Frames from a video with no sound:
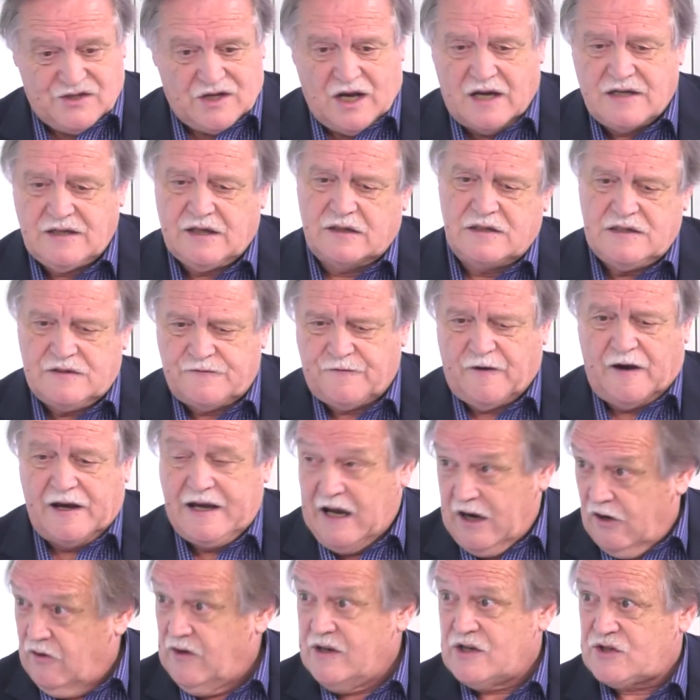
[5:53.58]
identify
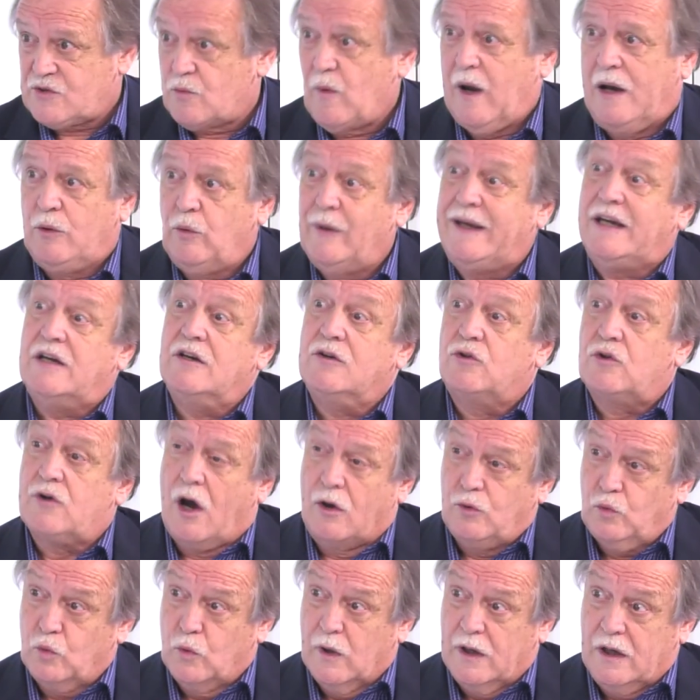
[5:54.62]
areas where we can
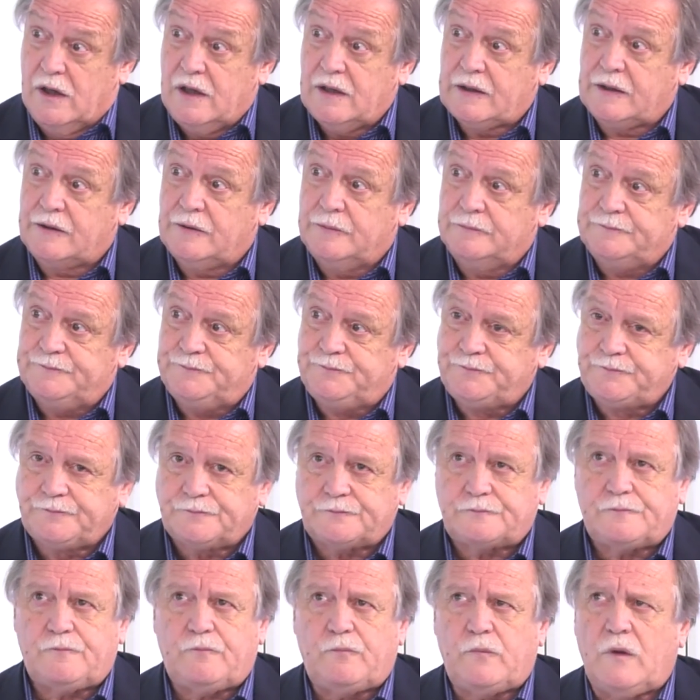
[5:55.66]
co-work,
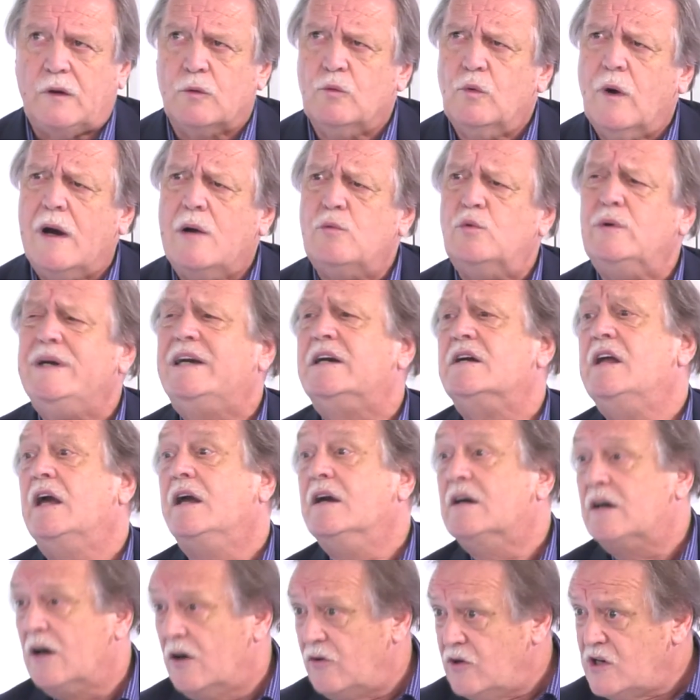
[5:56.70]
where we can
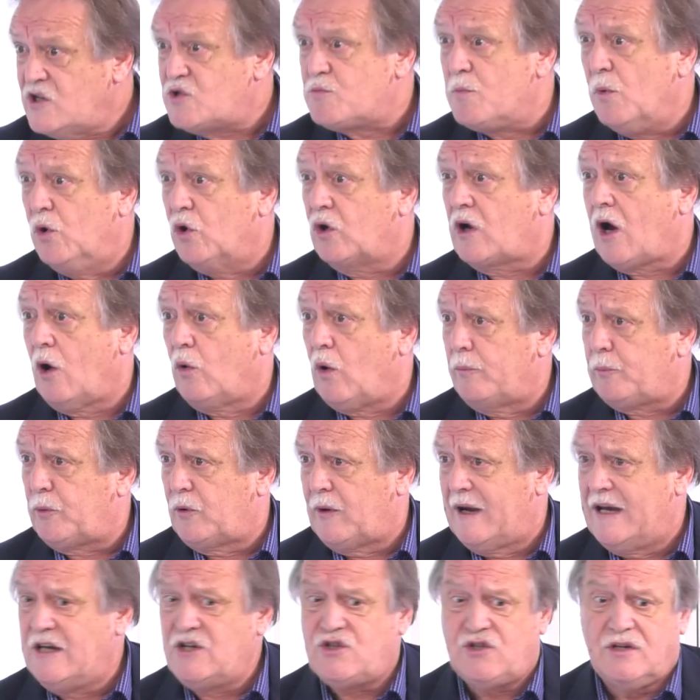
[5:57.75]
encourage more
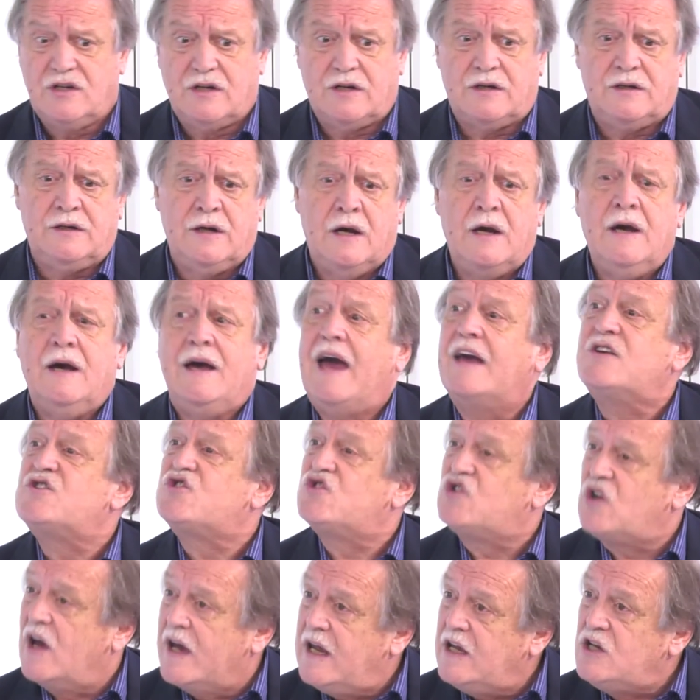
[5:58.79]
cooperation and
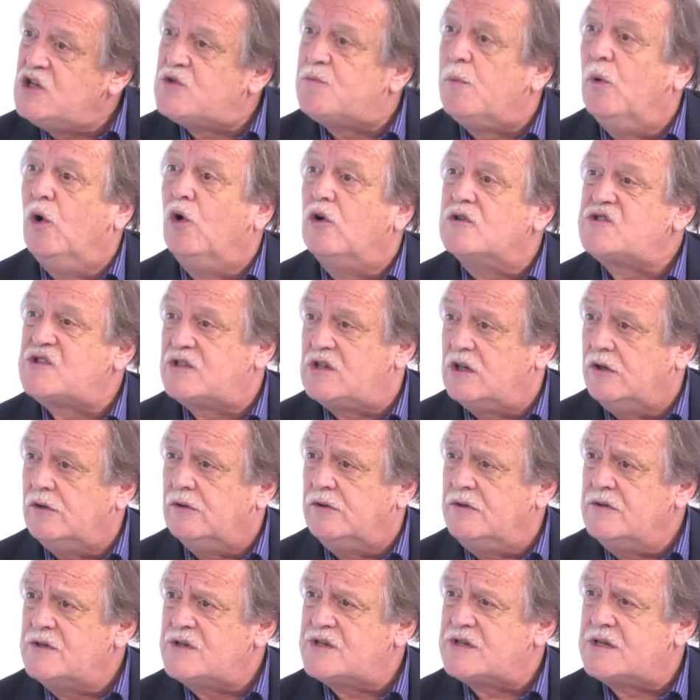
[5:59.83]
exchange more
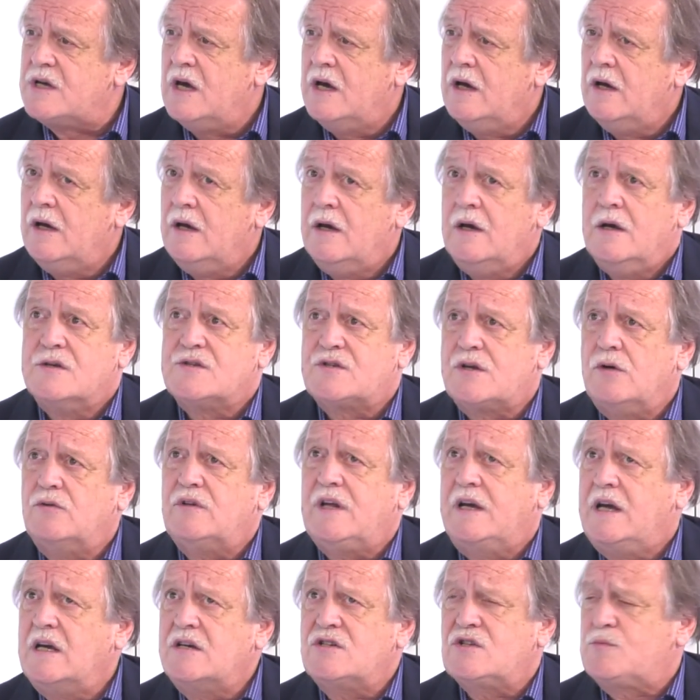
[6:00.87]
students so
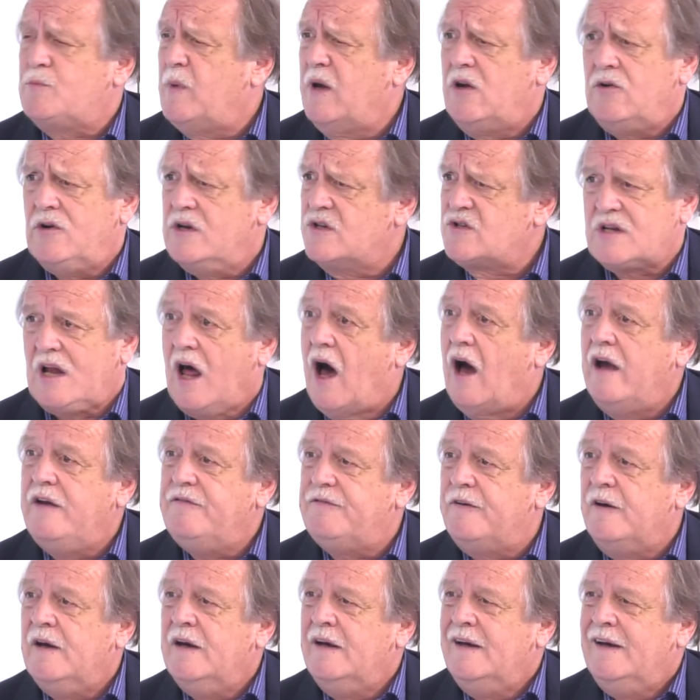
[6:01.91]
they experience
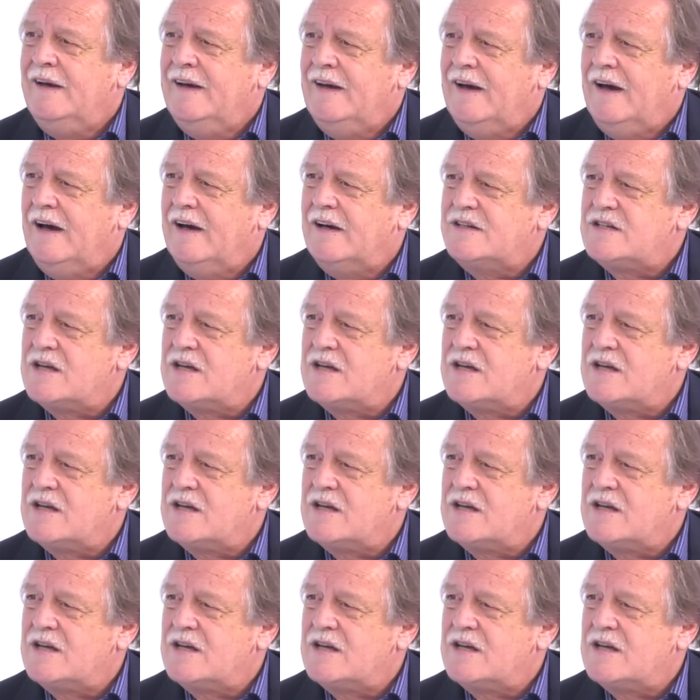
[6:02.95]
life at